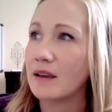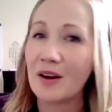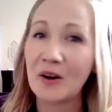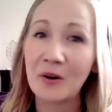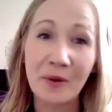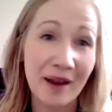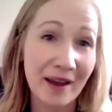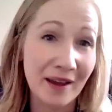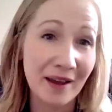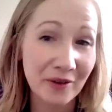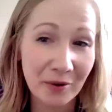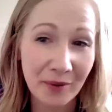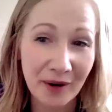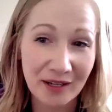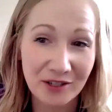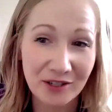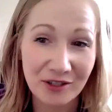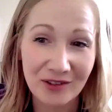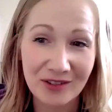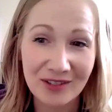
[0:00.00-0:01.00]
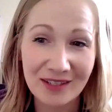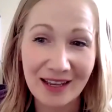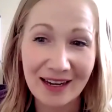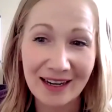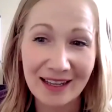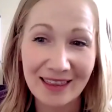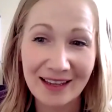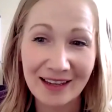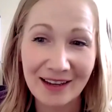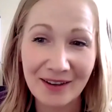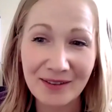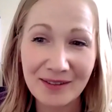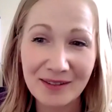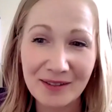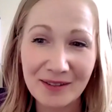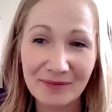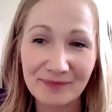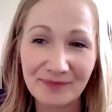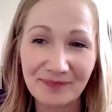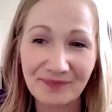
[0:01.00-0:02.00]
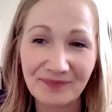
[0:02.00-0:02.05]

Okay, other questions? Anything else?